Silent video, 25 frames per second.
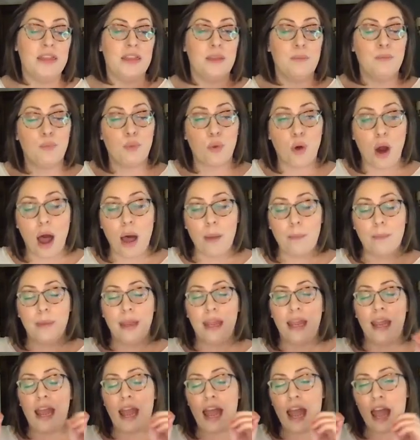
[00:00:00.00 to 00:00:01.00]
brought
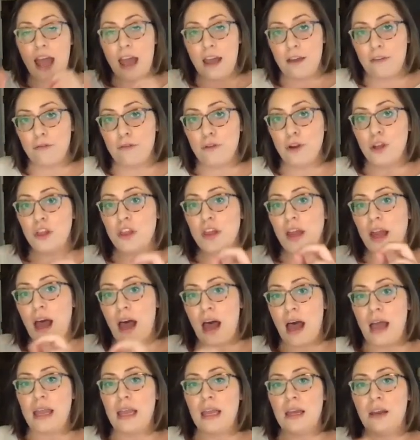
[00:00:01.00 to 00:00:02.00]
me everything
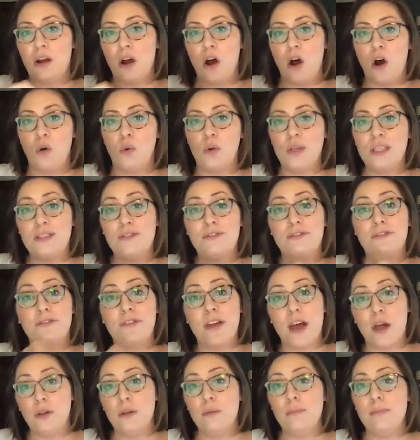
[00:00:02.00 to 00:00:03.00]
I had always
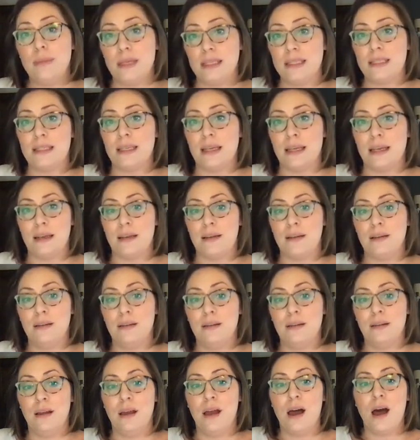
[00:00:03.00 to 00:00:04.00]
felt missing
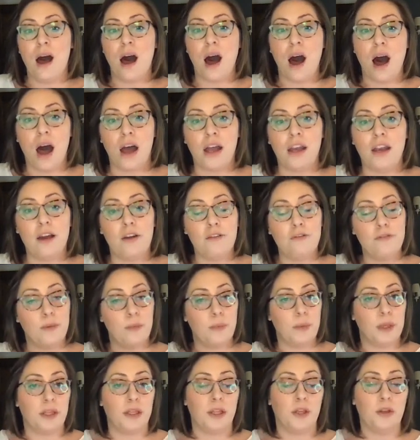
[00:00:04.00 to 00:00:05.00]
on a
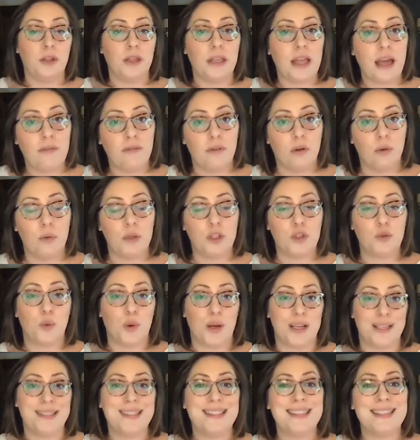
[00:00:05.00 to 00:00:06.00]
familial level, which
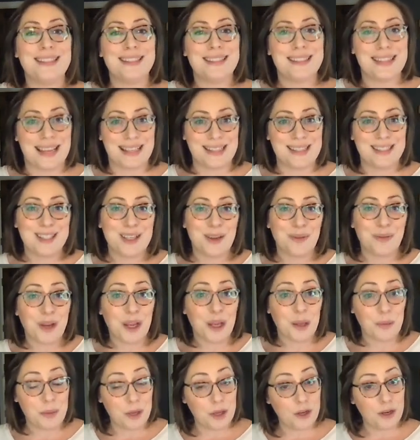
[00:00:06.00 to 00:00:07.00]
was the sense of
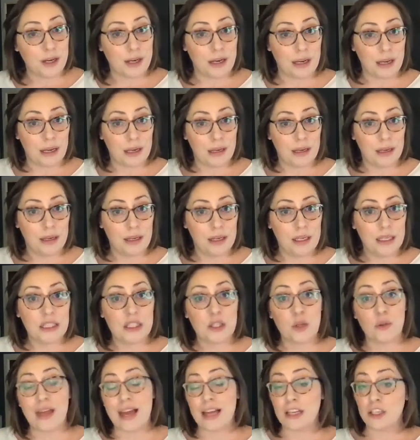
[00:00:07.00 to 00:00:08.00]
community.
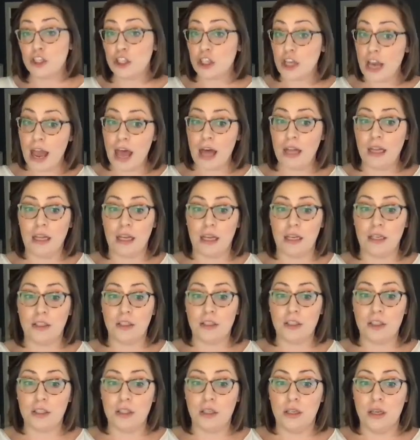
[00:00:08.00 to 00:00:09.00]
So that
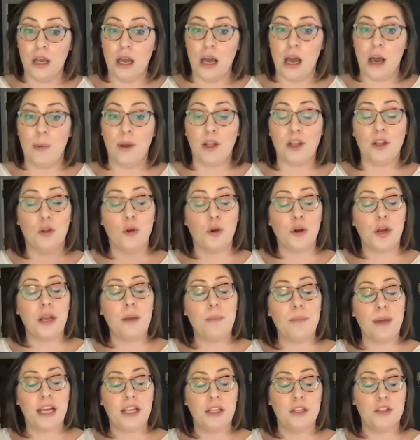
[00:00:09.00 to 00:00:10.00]
challenge about learning
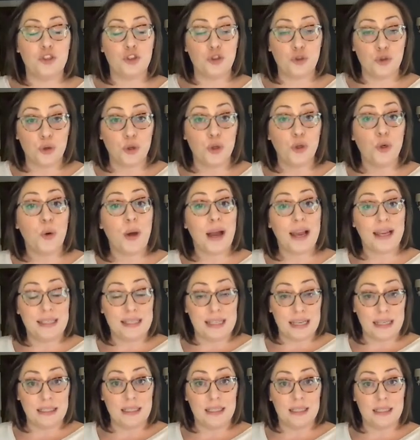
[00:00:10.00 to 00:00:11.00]
my true
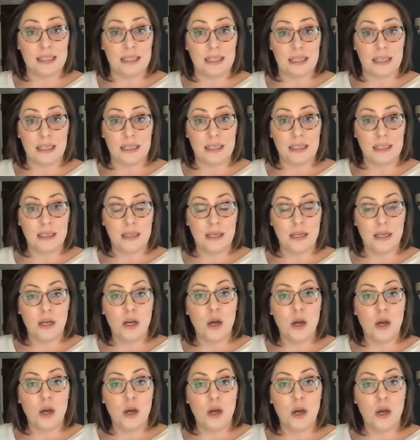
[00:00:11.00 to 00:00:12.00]
identity
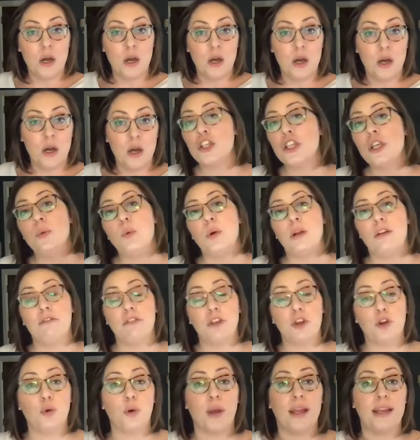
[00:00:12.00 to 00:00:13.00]
was actually one of the
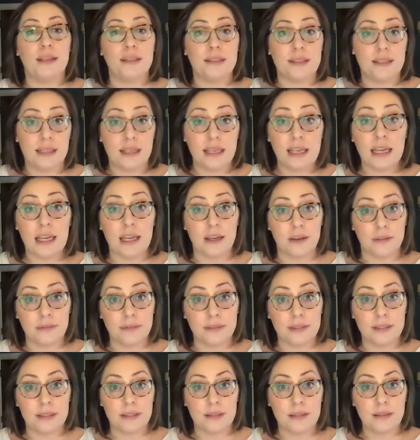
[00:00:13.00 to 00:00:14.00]
greatest
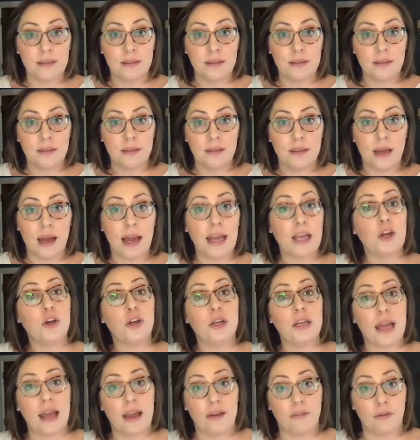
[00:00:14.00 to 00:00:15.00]
gifts I
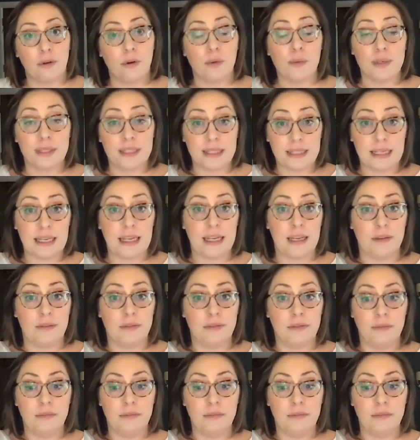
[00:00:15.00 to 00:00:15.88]
could ever receive.